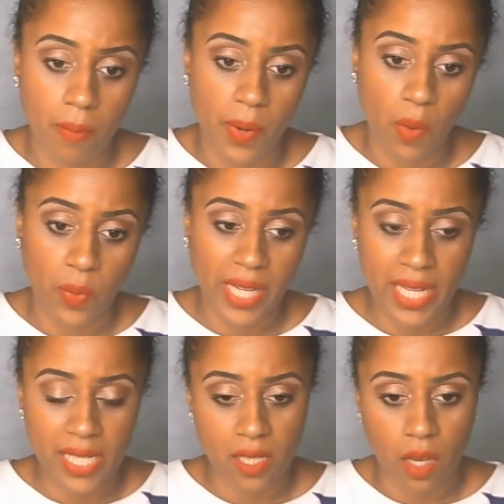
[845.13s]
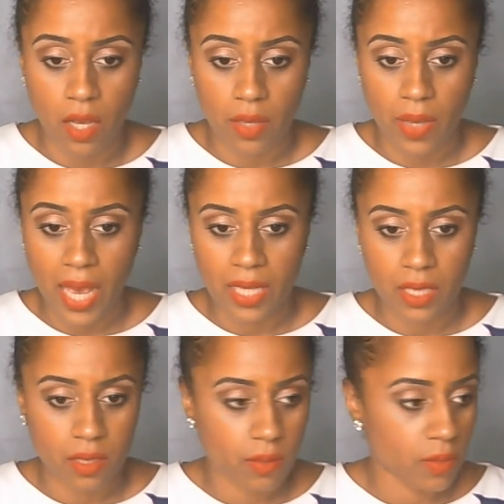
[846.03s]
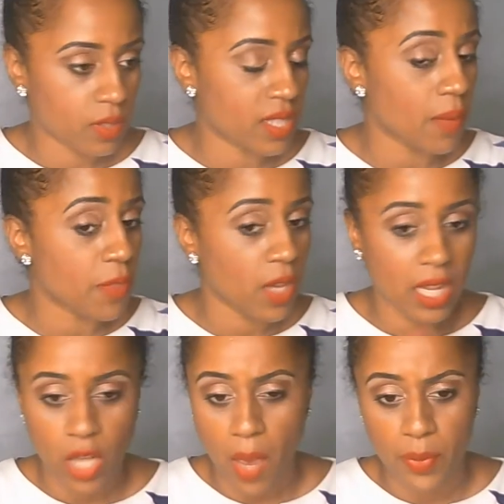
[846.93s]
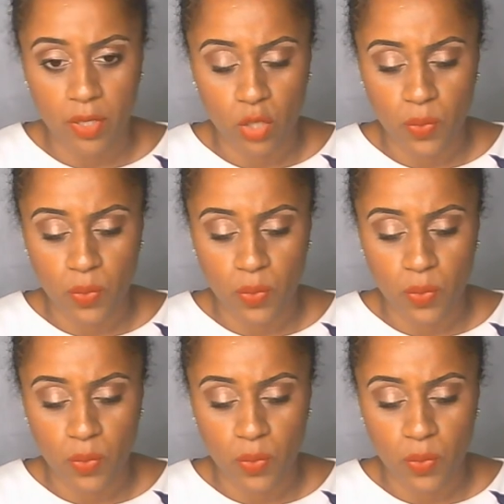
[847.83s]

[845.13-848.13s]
But what it is, something had happened